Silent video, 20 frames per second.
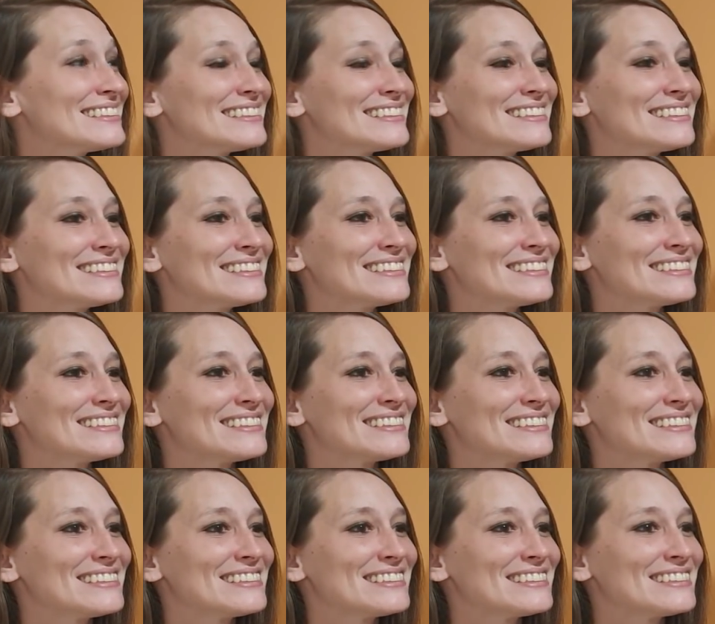
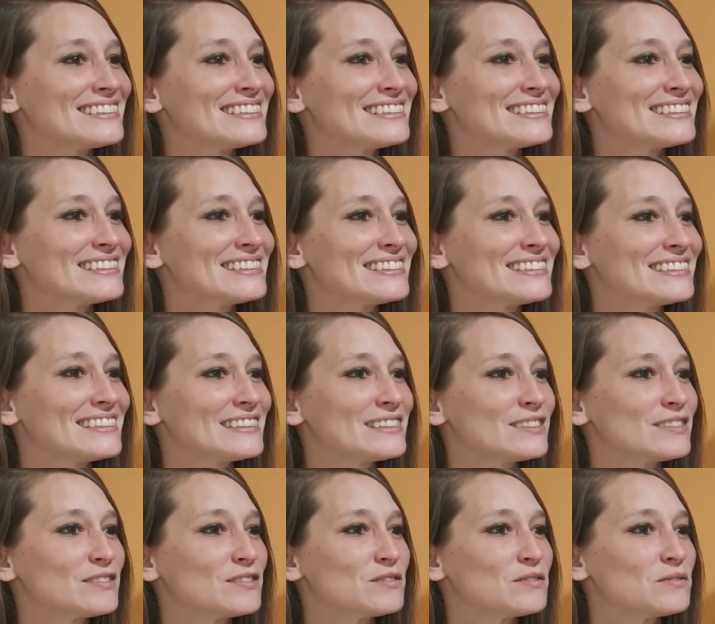
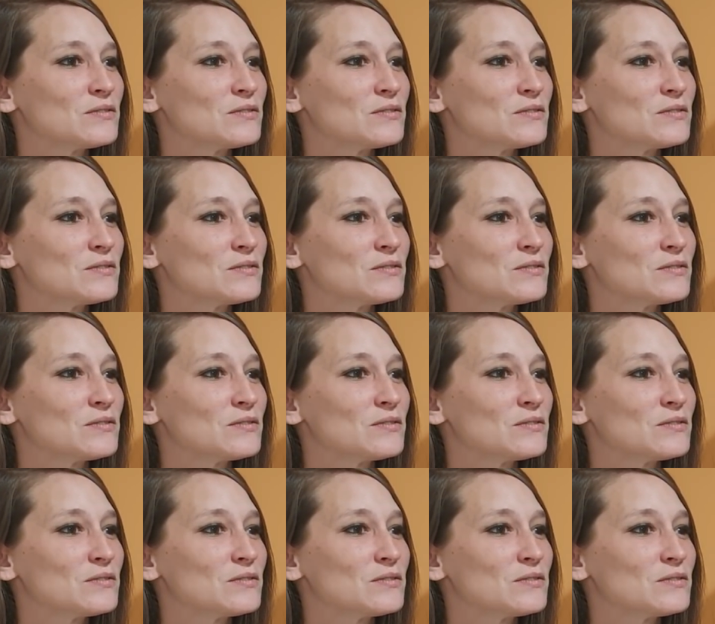The person shown says nothing.